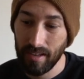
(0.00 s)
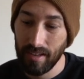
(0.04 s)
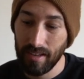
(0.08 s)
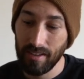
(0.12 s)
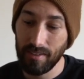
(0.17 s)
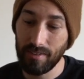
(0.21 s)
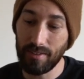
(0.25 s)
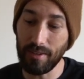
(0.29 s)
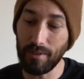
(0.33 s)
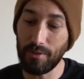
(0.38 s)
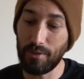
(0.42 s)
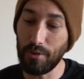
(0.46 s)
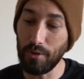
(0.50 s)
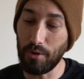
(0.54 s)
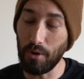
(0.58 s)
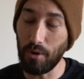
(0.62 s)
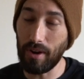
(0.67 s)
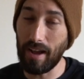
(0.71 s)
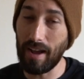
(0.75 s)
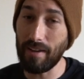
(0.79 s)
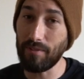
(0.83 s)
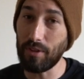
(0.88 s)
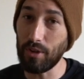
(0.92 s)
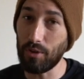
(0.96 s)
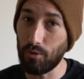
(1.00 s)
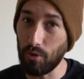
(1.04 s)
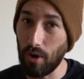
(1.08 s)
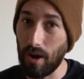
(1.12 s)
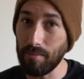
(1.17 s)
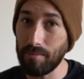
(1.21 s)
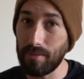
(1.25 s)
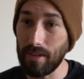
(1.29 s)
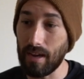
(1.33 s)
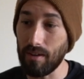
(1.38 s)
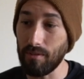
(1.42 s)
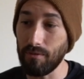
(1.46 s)
Since you don't have the
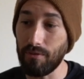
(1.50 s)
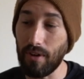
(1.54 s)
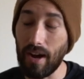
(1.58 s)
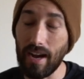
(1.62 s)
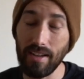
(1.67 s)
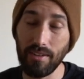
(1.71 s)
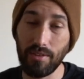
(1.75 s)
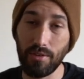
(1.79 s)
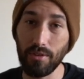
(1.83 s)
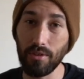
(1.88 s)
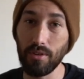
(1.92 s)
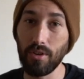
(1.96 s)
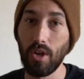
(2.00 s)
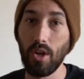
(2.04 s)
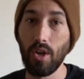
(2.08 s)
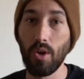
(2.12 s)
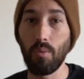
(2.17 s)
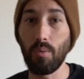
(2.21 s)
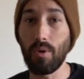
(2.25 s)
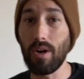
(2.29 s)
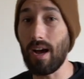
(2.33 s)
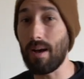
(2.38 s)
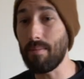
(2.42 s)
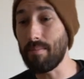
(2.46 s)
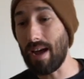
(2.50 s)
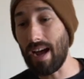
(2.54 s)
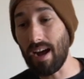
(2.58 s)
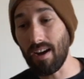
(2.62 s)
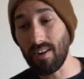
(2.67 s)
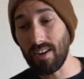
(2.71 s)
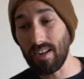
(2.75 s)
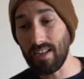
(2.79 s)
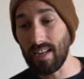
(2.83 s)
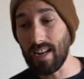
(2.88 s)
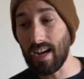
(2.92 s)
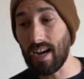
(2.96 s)
drop down visor, when I'm out
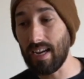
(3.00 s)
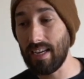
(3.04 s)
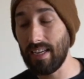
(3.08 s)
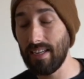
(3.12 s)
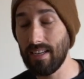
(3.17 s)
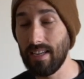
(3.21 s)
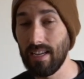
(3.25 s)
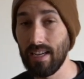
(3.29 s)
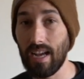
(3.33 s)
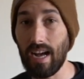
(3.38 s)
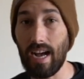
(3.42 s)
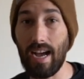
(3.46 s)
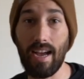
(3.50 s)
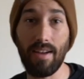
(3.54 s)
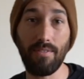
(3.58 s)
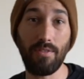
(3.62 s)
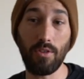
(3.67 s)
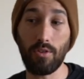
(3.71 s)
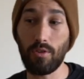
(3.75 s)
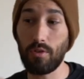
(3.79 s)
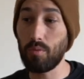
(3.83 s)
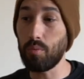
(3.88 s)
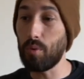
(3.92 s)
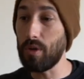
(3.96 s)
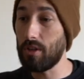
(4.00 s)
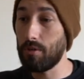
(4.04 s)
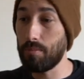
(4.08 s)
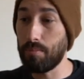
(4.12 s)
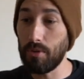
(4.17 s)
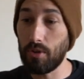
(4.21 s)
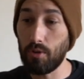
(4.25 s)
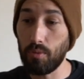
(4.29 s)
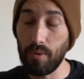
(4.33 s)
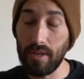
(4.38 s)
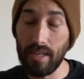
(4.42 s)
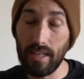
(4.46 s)
at night, I have to switch
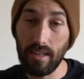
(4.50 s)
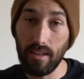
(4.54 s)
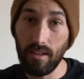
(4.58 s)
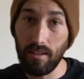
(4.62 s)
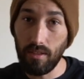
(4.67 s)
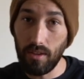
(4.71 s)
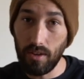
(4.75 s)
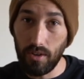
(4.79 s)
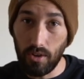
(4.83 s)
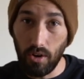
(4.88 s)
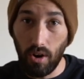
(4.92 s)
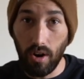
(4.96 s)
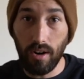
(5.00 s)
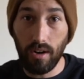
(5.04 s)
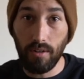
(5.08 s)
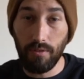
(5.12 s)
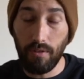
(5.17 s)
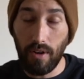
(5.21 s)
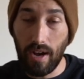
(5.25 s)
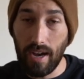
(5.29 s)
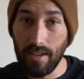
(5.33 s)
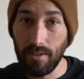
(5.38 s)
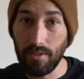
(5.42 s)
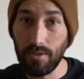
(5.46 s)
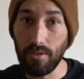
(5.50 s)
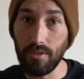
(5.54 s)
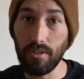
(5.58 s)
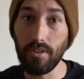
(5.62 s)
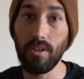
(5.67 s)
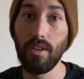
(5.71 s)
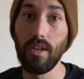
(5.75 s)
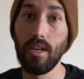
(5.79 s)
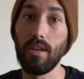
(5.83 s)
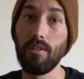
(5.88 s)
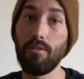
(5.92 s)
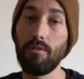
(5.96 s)
between the dark
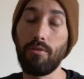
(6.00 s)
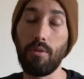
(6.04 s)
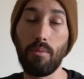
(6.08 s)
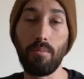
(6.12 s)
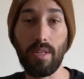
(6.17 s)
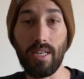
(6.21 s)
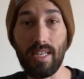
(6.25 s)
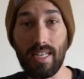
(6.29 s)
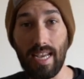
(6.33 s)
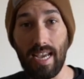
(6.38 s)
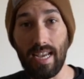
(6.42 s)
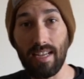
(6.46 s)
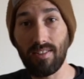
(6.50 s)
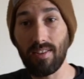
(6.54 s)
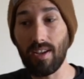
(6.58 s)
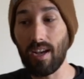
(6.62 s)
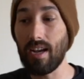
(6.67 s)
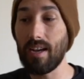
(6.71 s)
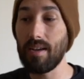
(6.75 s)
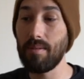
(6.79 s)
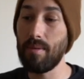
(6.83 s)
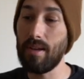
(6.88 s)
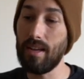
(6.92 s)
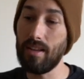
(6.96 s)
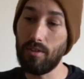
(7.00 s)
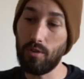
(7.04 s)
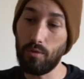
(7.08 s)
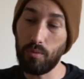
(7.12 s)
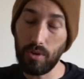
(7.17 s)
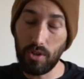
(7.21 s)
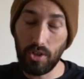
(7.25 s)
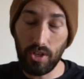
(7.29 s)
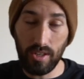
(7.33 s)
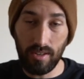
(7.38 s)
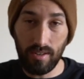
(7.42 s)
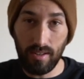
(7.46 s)
visor from the daytime and
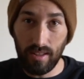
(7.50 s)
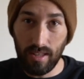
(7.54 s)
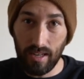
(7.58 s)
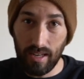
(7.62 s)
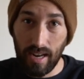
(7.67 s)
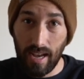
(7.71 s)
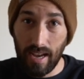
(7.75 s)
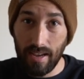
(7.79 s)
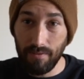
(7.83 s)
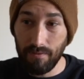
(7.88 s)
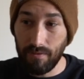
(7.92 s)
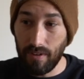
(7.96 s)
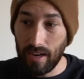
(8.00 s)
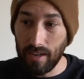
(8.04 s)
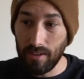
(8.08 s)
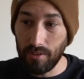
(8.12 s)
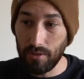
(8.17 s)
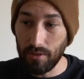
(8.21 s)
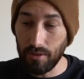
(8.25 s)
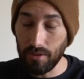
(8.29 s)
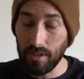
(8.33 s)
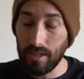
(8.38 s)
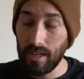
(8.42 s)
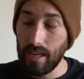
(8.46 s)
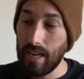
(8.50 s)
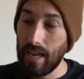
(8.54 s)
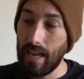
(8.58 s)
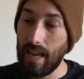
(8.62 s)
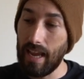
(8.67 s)
switch into the night visor.